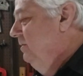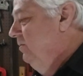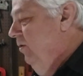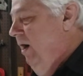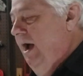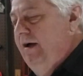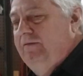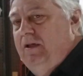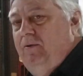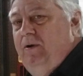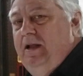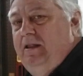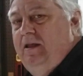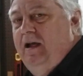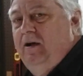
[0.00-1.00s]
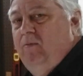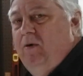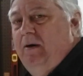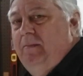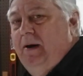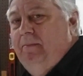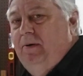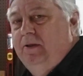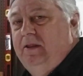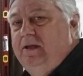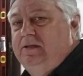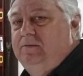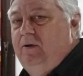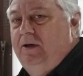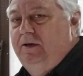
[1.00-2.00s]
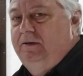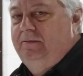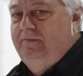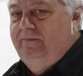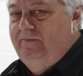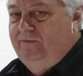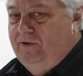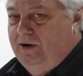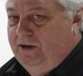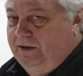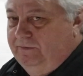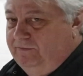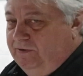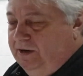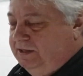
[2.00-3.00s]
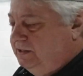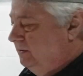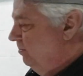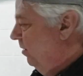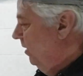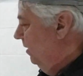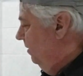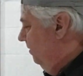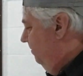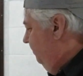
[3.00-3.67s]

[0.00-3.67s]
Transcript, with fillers: so I have to rethink where I'm gonna put this one for, the, for this spring.